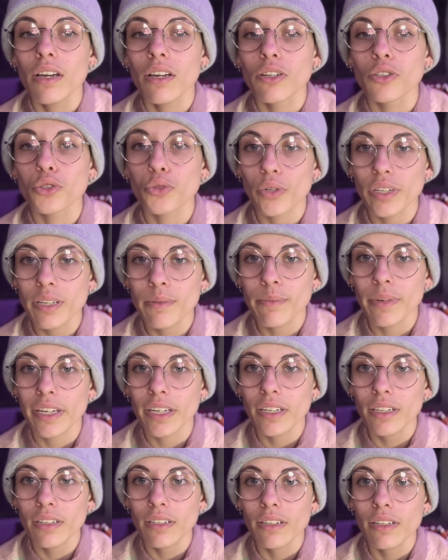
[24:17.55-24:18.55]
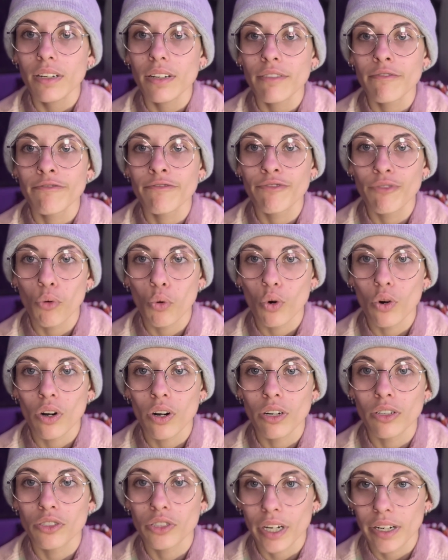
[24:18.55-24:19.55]
treatment
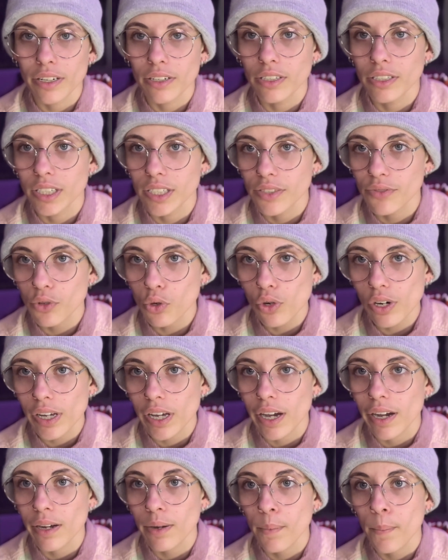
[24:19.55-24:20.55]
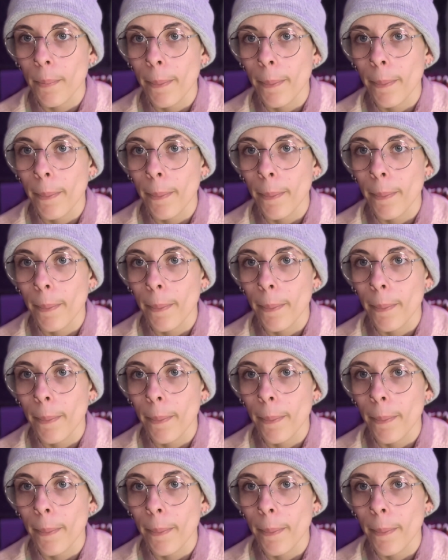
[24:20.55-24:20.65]
for gender dysphoria.